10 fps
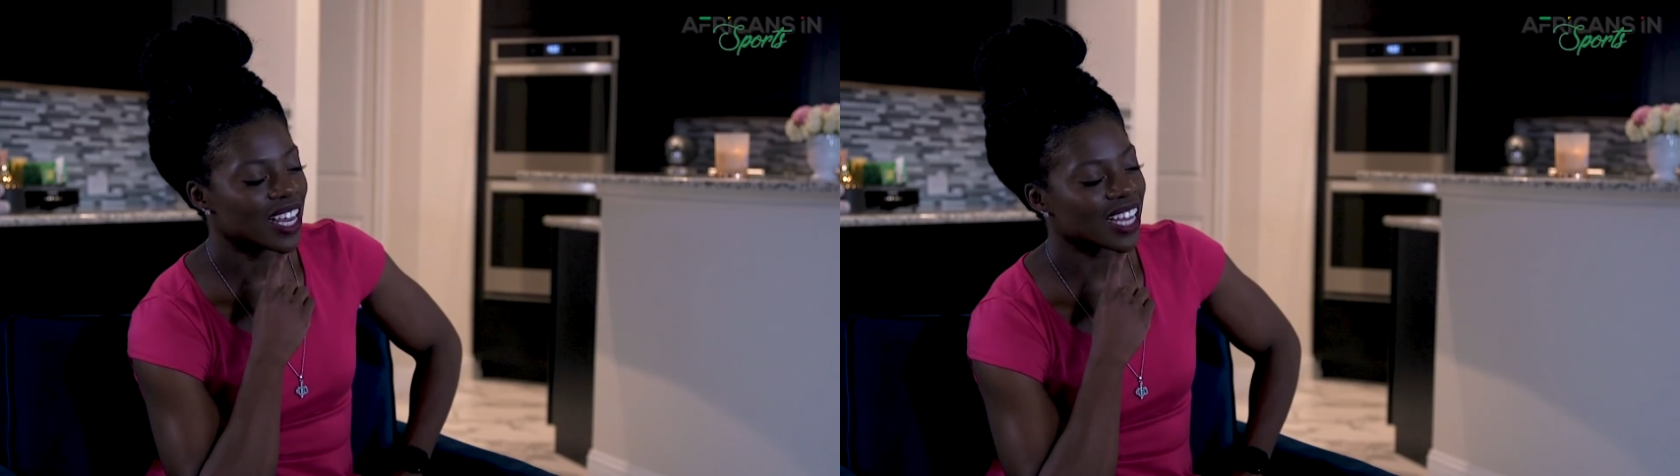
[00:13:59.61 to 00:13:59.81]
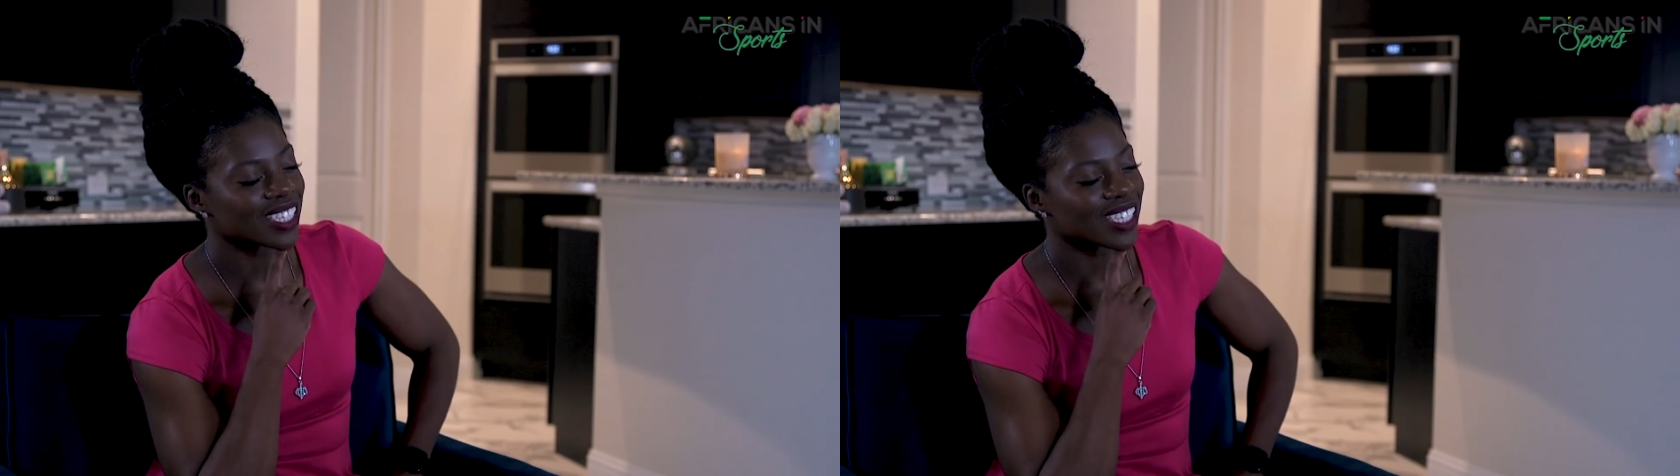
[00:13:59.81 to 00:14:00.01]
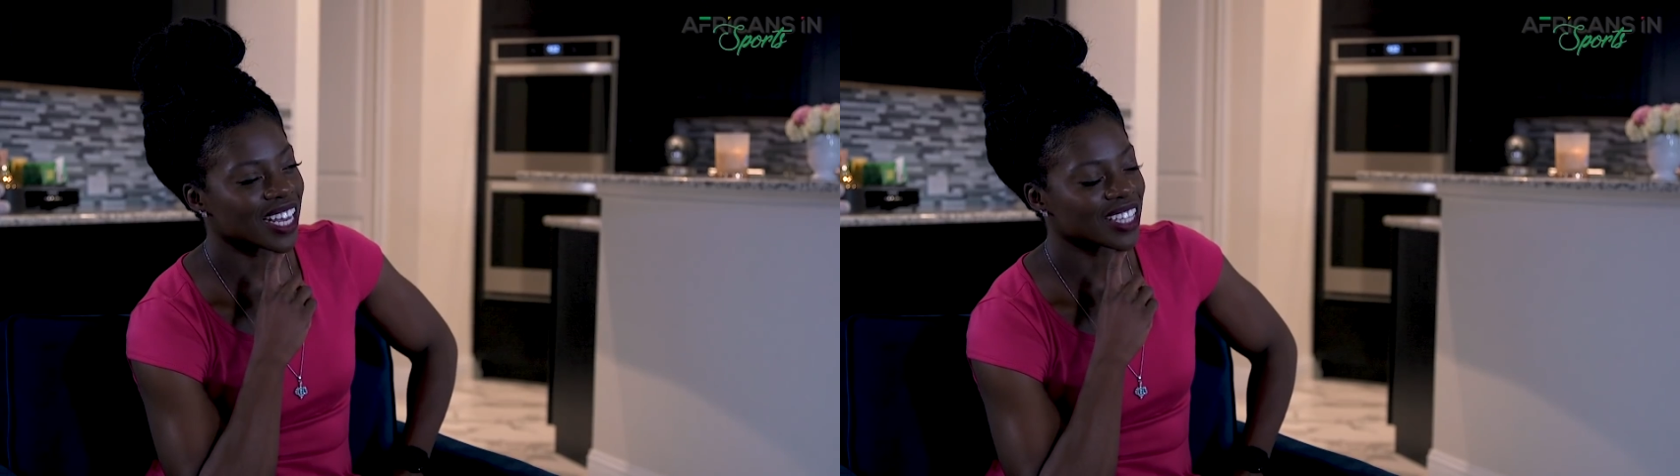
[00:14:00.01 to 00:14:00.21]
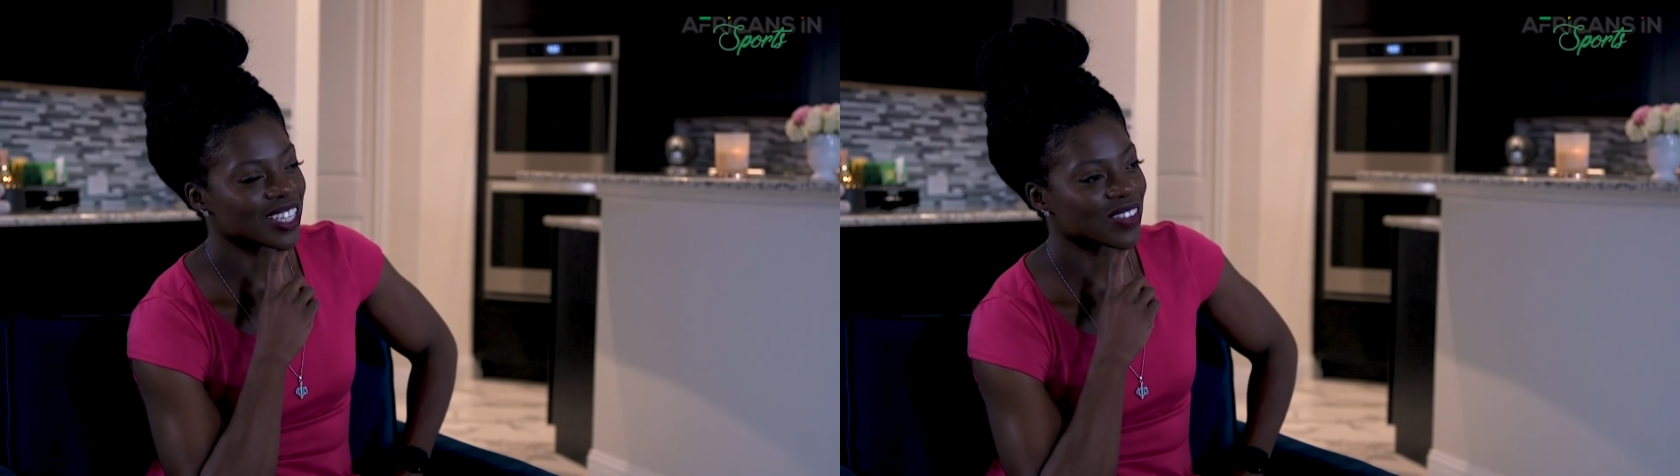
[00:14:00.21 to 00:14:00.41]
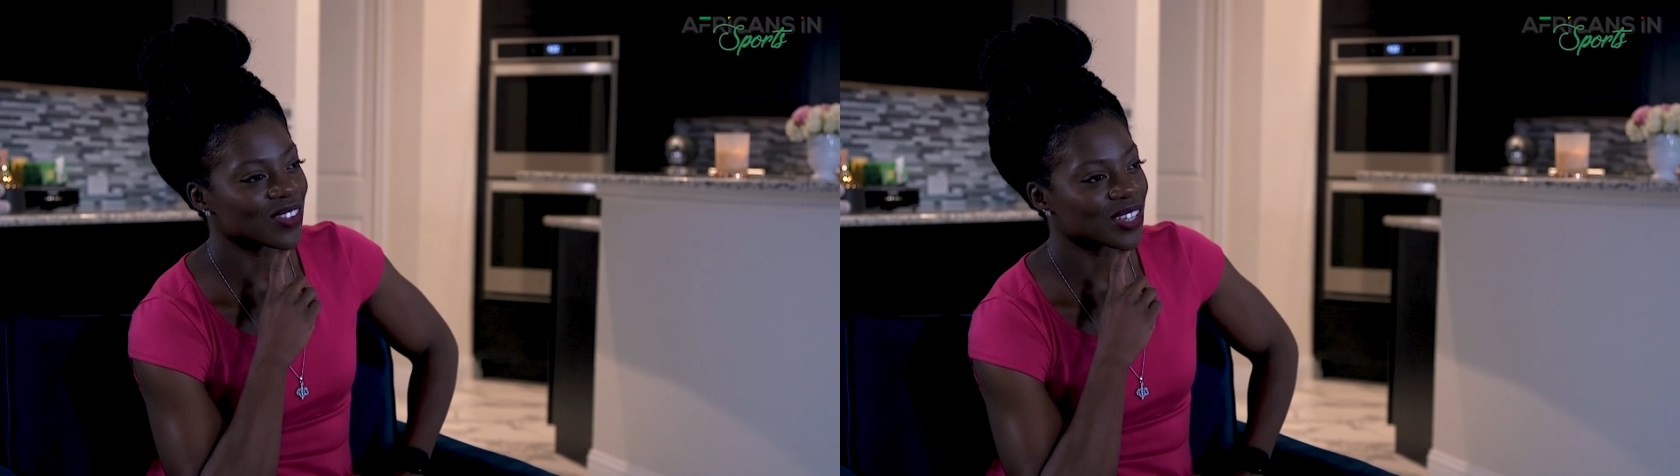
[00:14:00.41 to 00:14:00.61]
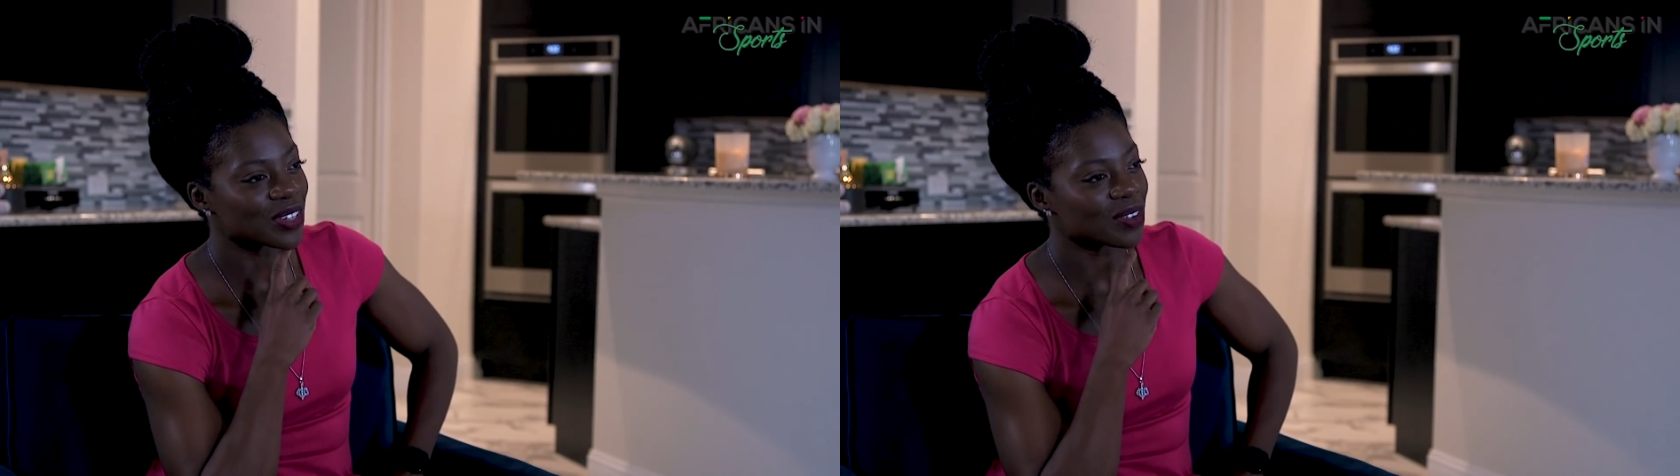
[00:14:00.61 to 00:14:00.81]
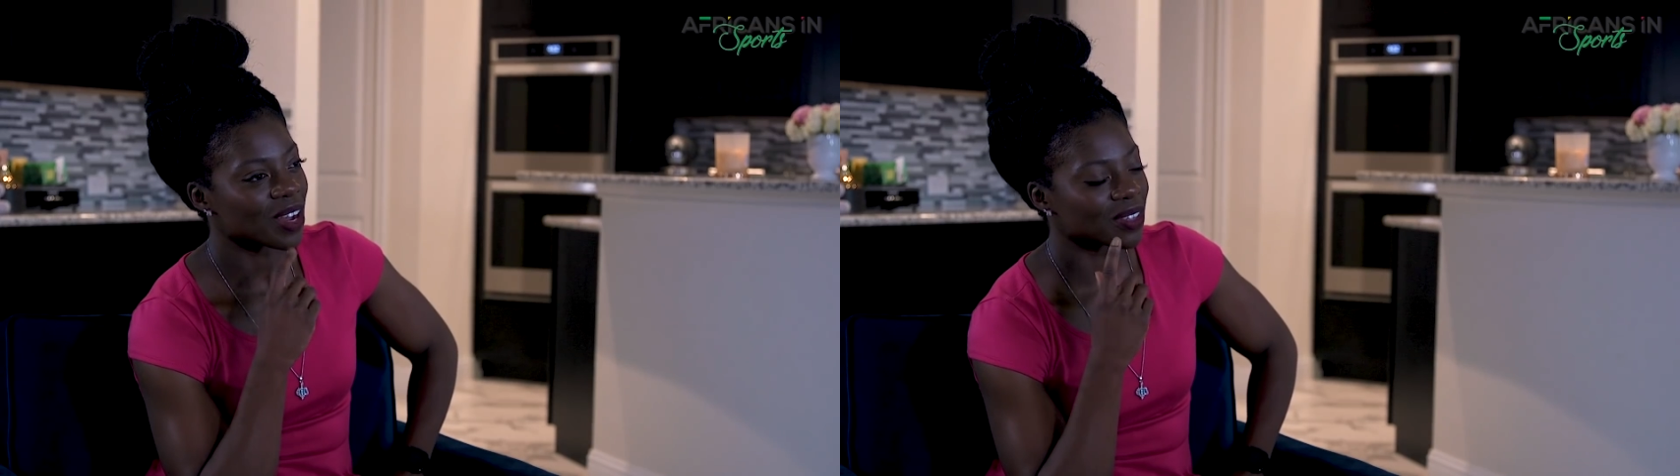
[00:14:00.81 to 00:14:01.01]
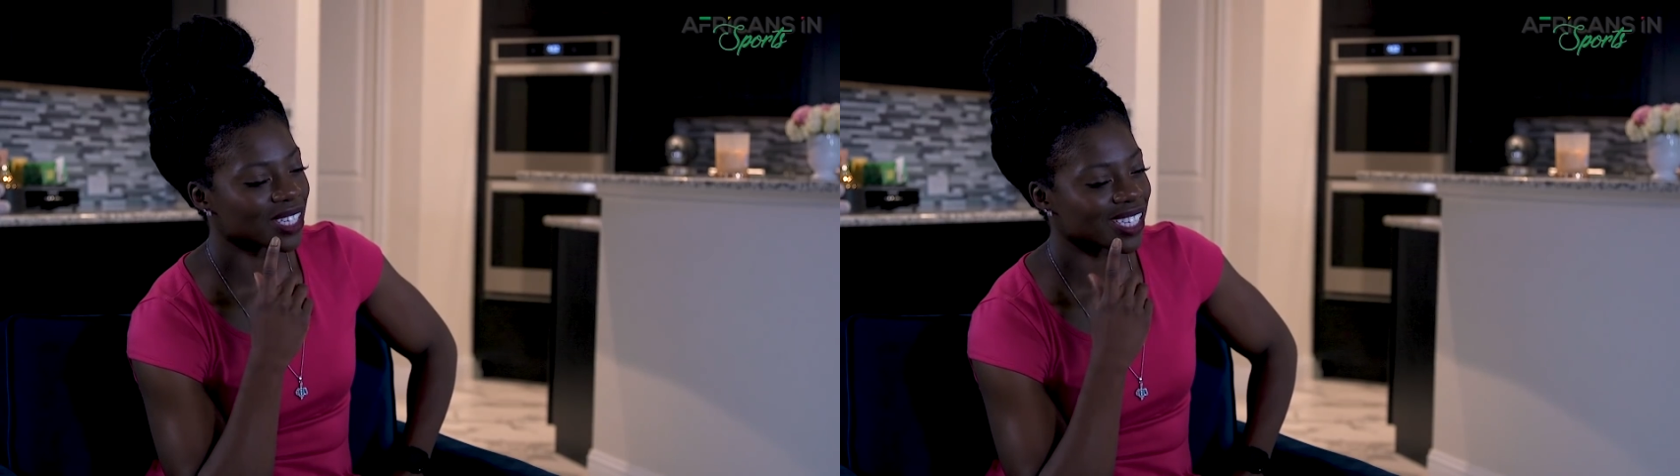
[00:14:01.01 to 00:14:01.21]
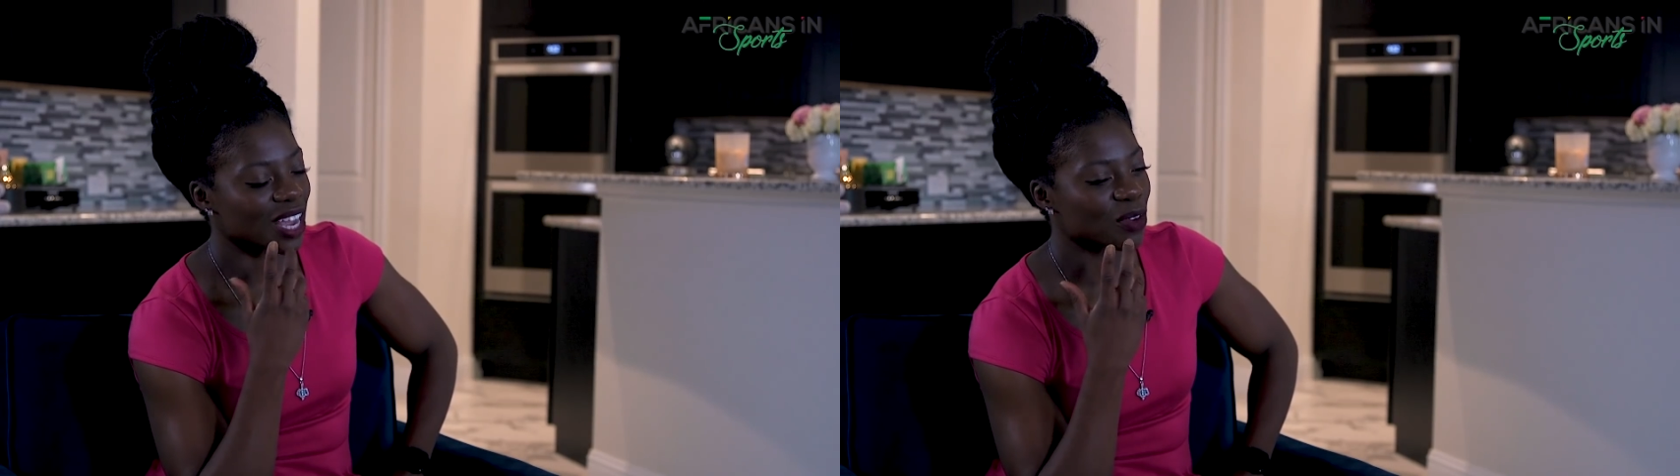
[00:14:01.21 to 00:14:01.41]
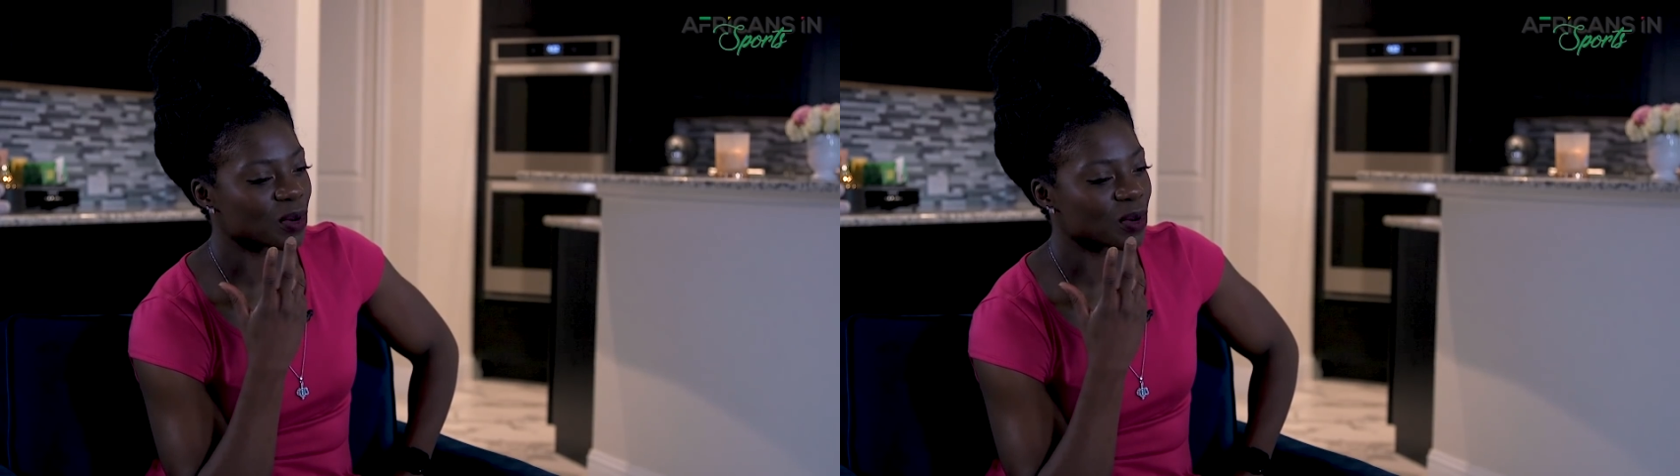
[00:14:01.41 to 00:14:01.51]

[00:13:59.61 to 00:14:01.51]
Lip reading: I just sat there for a little while with this like